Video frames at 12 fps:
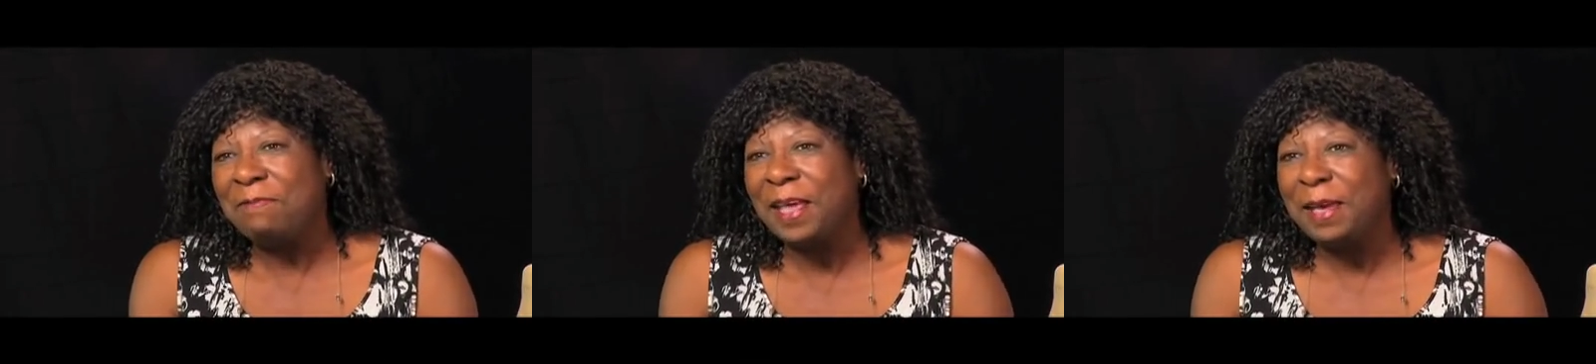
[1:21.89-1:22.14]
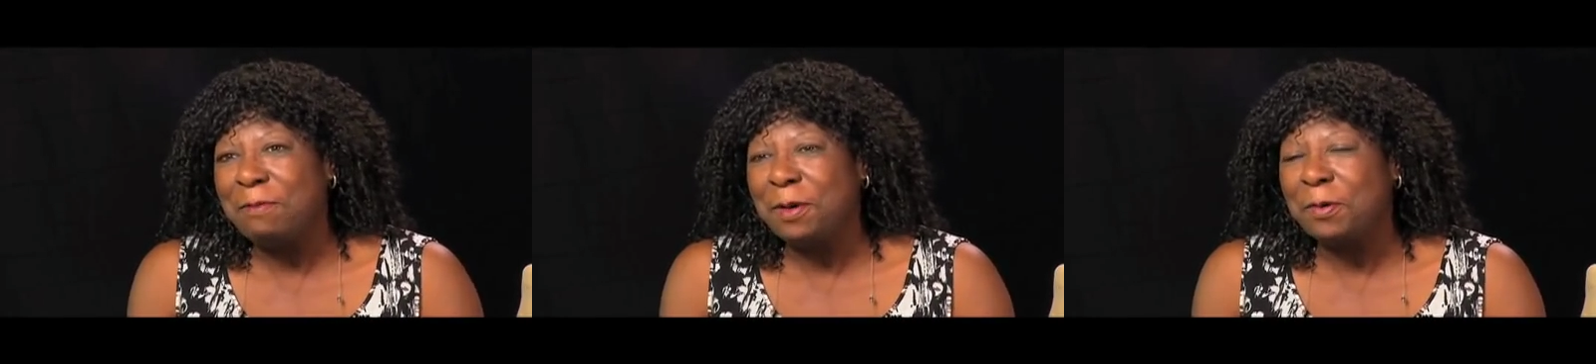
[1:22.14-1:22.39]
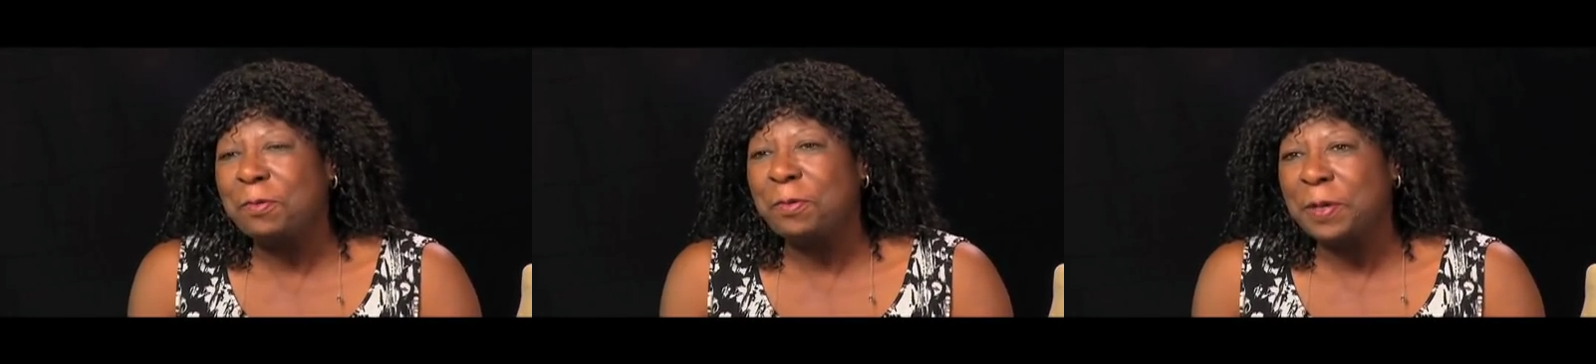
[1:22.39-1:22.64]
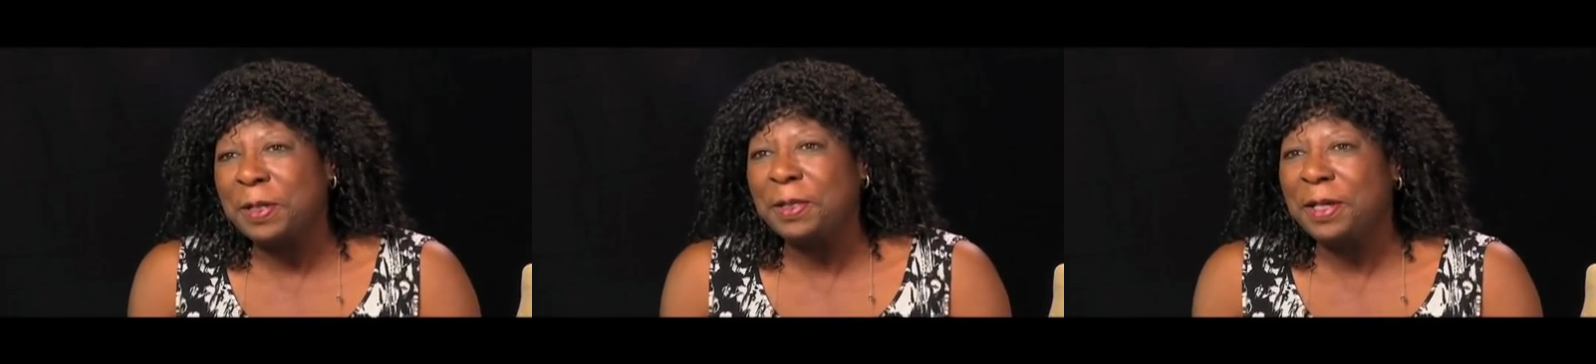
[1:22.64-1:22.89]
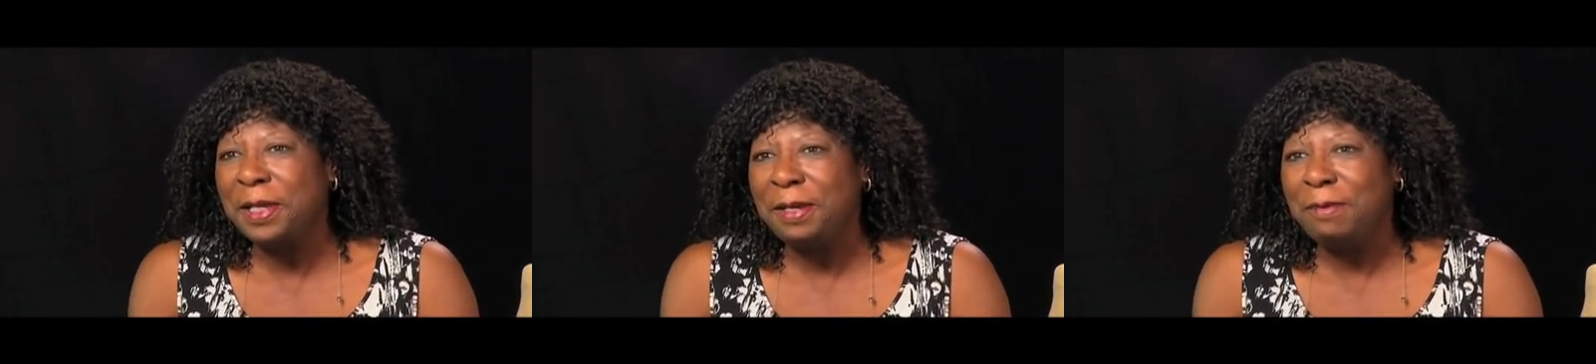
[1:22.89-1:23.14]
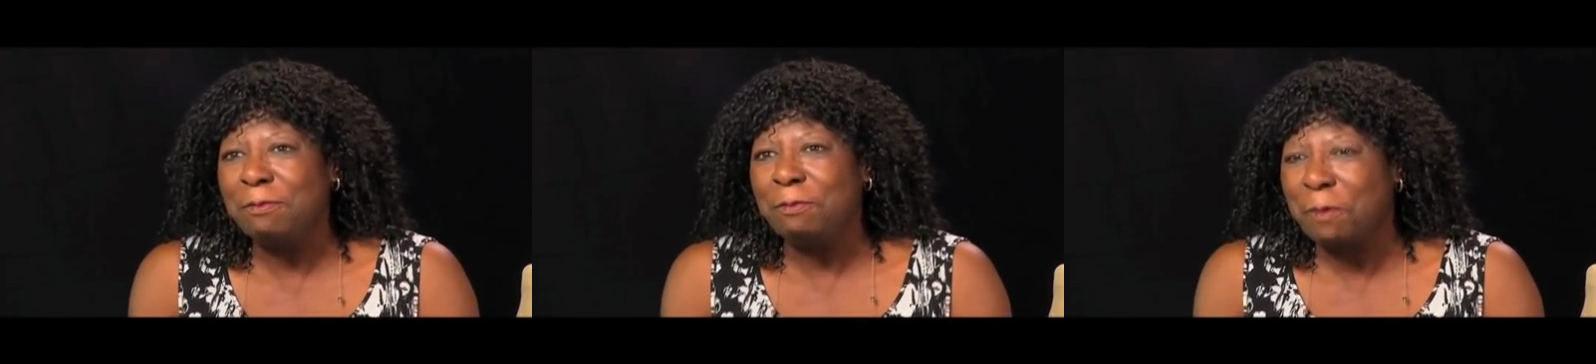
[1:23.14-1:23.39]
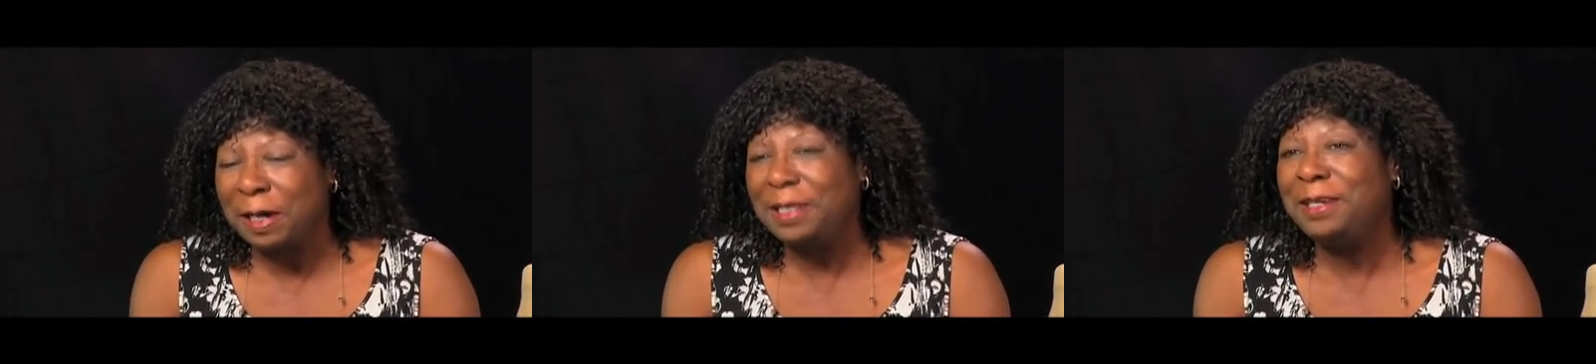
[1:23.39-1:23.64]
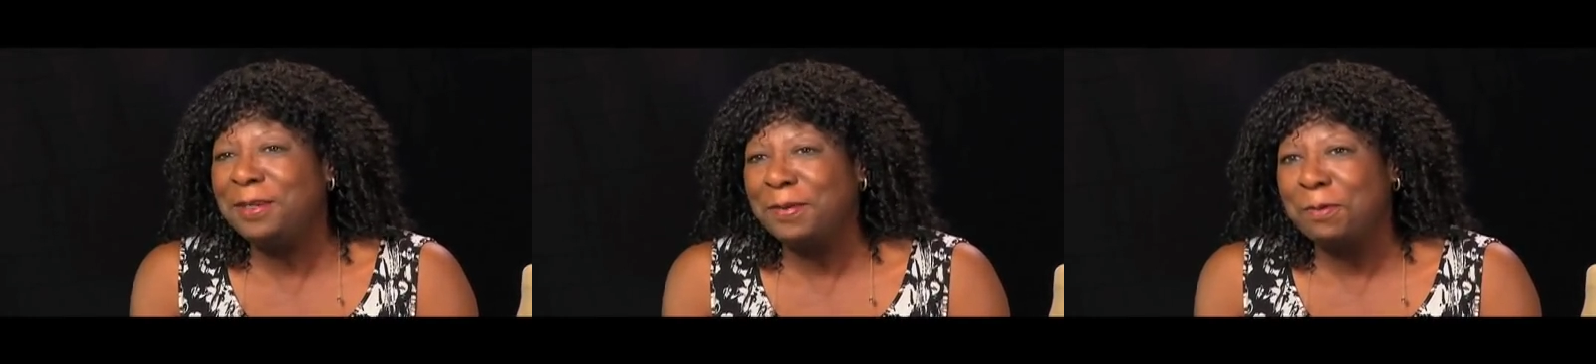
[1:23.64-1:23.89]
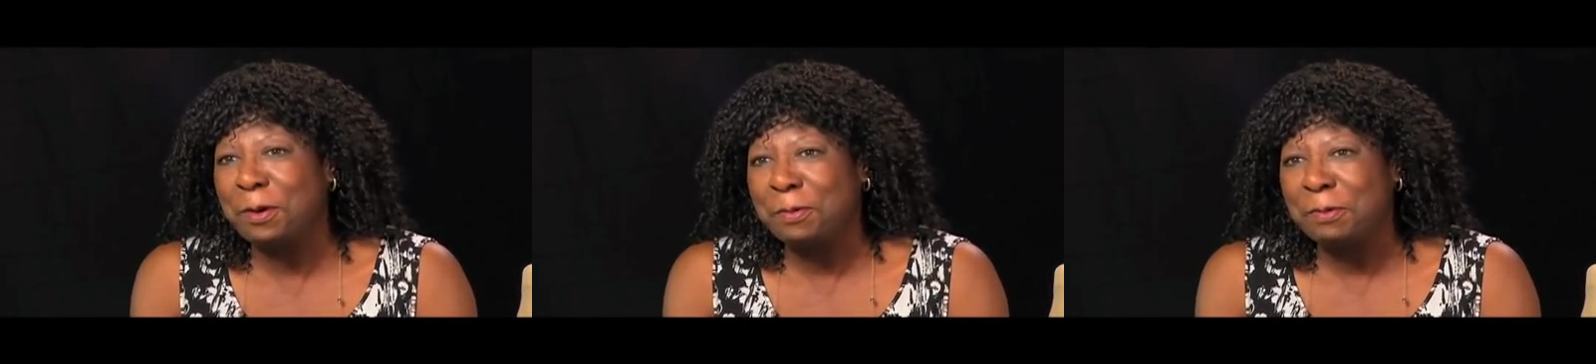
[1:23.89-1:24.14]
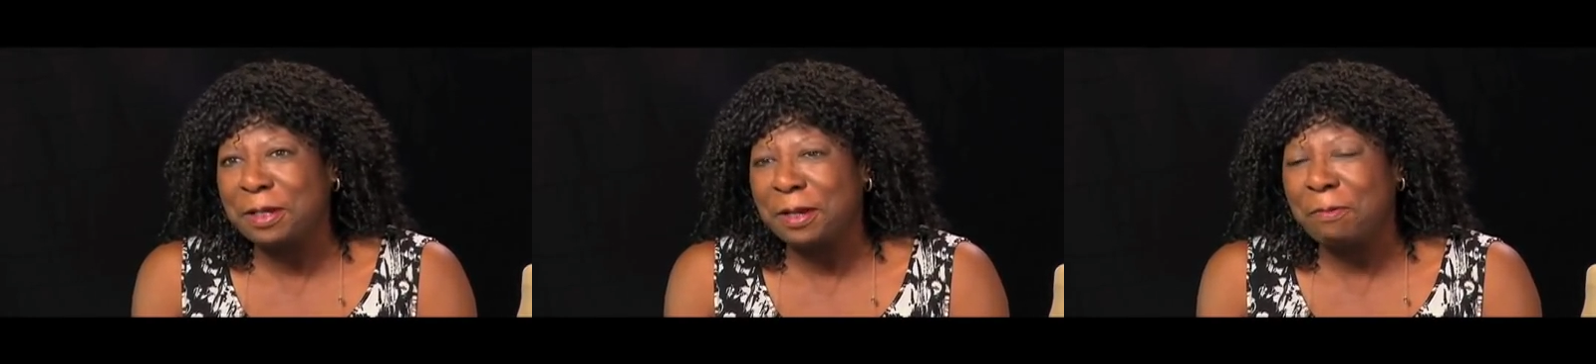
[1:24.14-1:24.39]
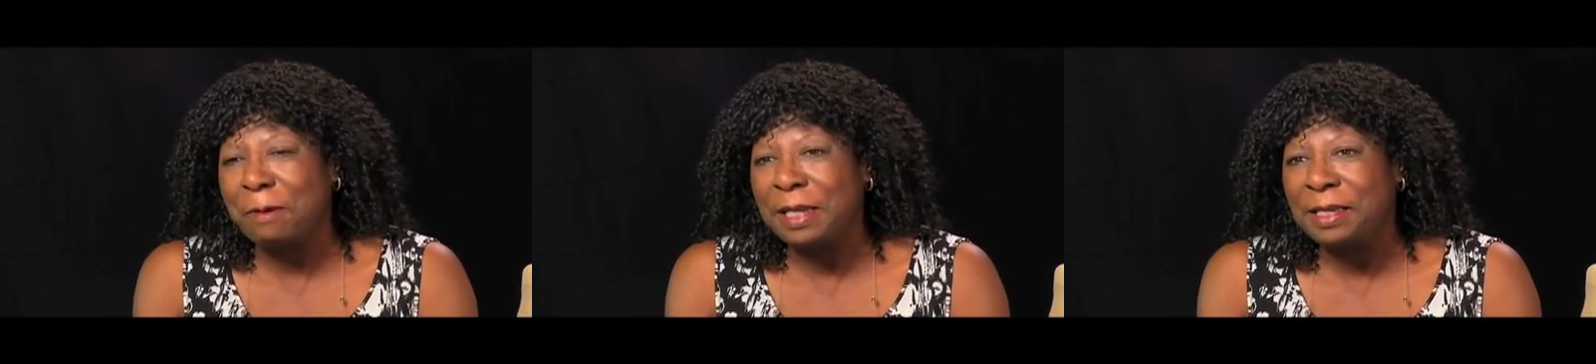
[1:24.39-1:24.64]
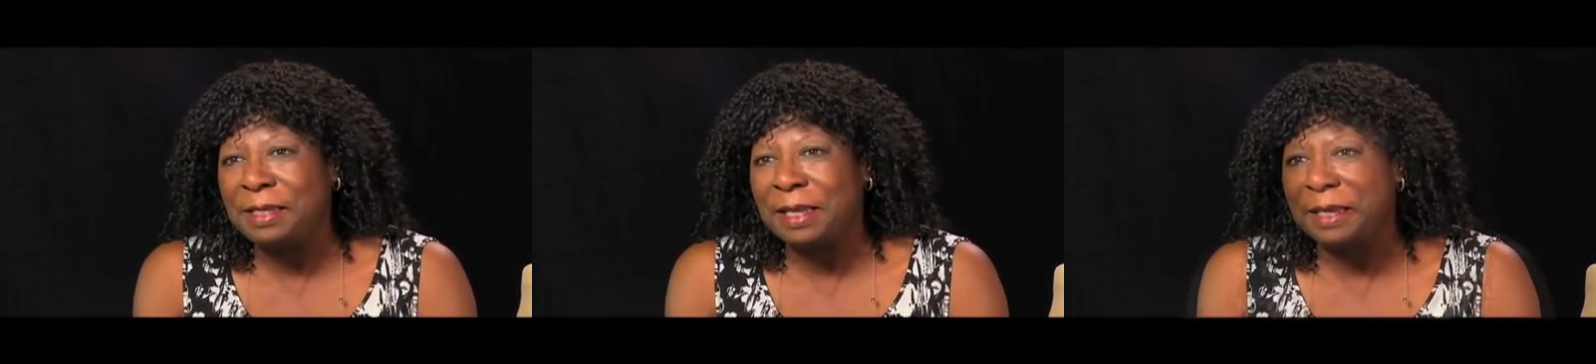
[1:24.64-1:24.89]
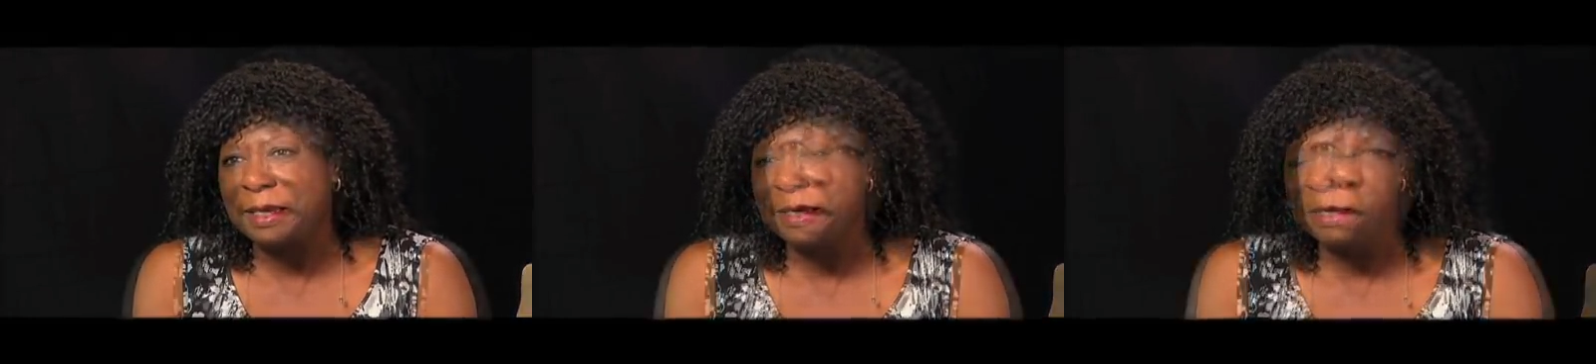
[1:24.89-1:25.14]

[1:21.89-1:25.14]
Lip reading: they were really ready to work with their residents.